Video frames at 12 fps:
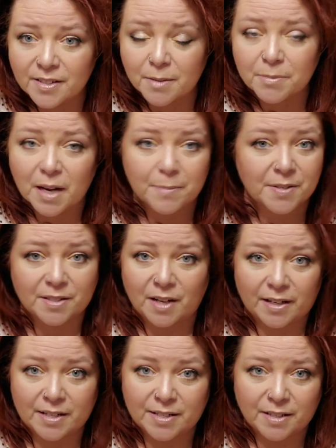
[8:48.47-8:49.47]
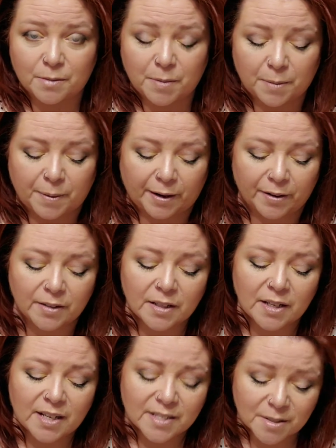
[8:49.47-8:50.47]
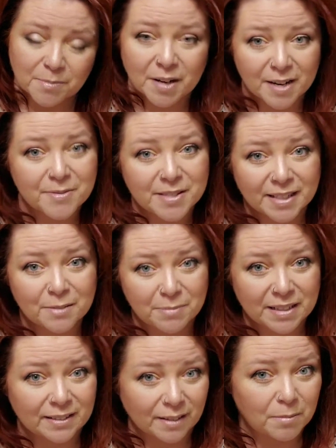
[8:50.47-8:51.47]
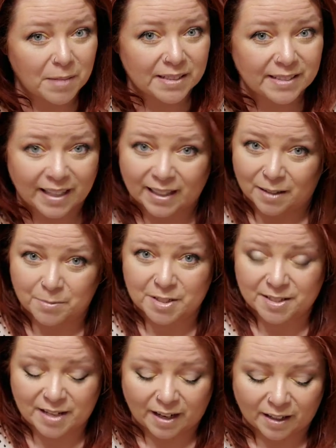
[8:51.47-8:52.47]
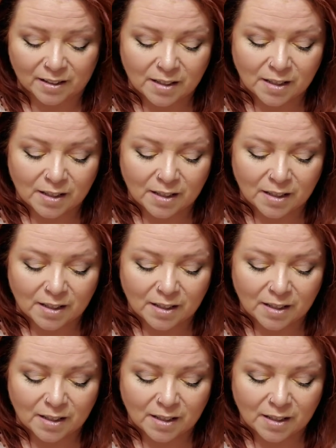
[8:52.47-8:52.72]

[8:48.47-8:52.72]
Sometimes it's not easy to be a parent. Sometimes it can be a little mundane. I'm just saying.